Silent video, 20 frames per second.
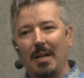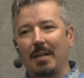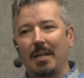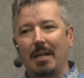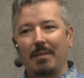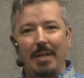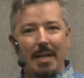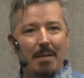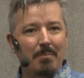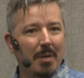
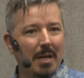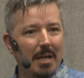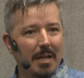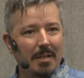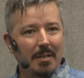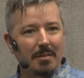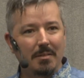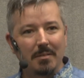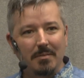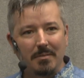given in by
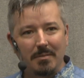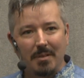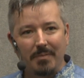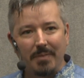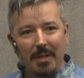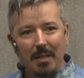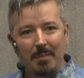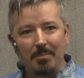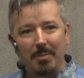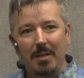a
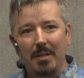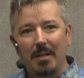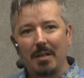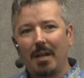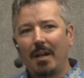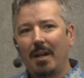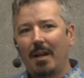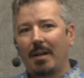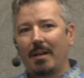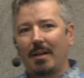developer,
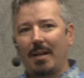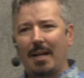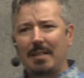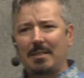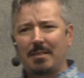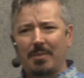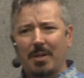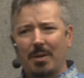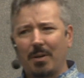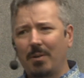
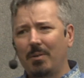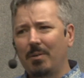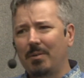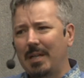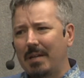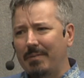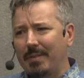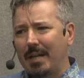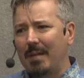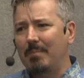lines of code
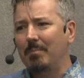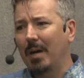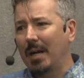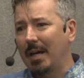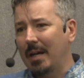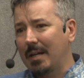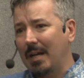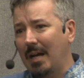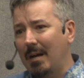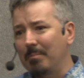given in by
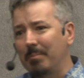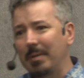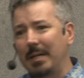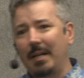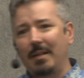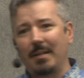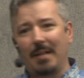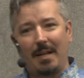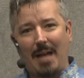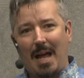a
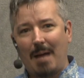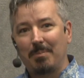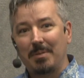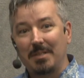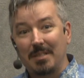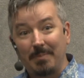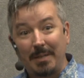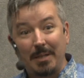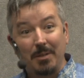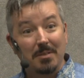company that
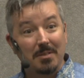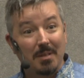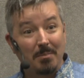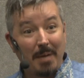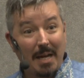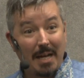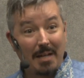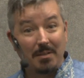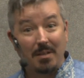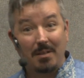happens to be also
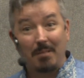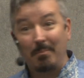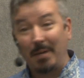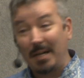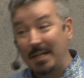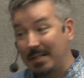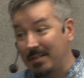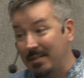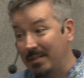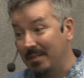paying a lot of
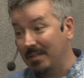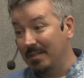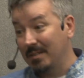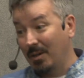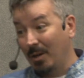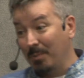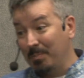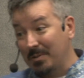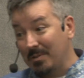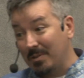money to the
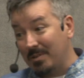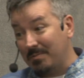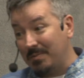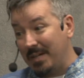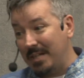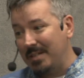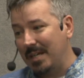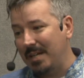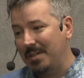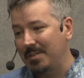open source
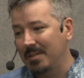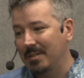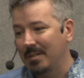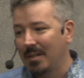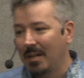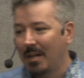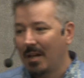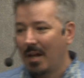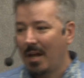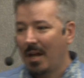foundation,
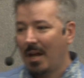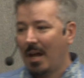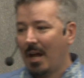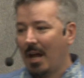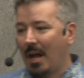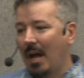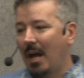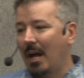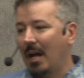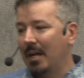
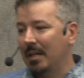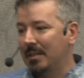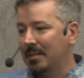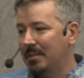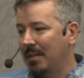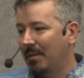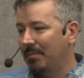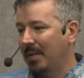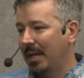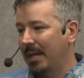
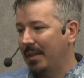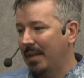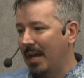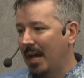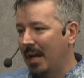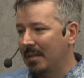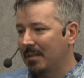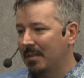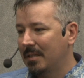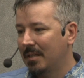stuff like
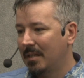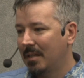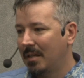that.